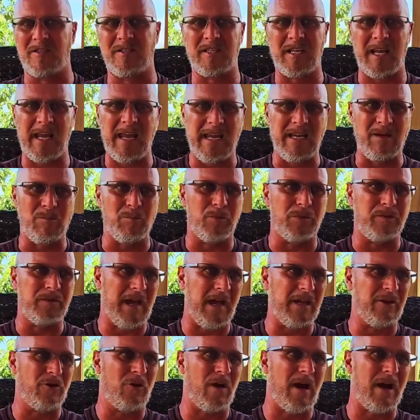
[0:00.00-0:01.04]
take, but
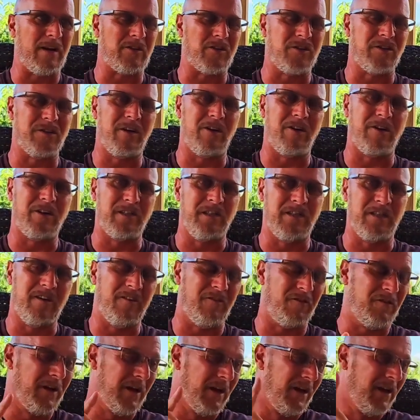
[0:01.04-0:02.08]
that you're actually there to
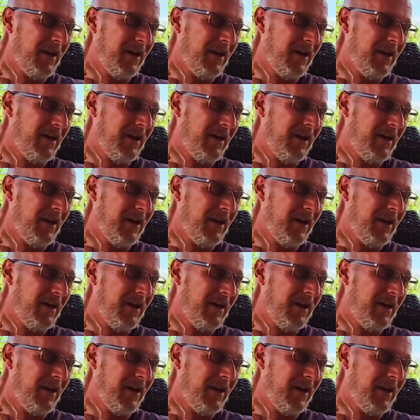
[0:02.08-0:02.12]
give.